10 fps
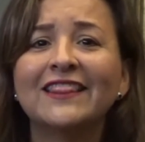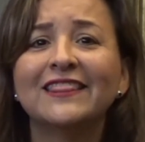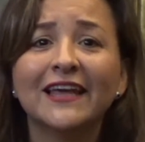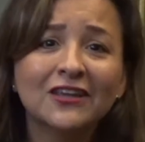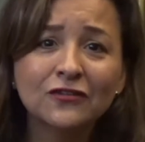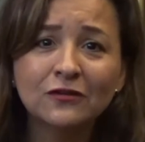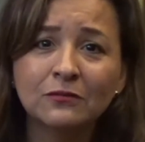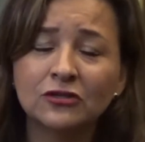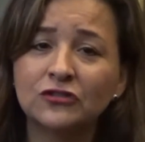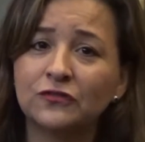Thank you so
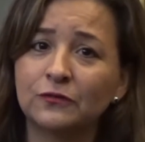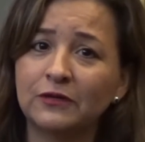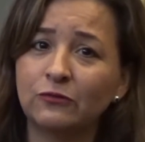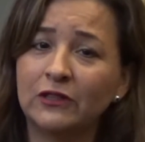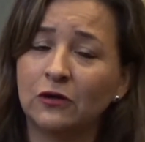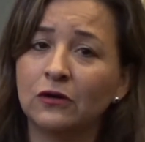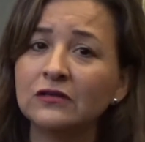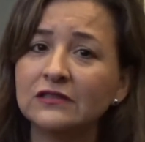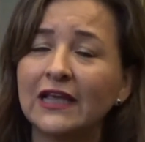much for being with us,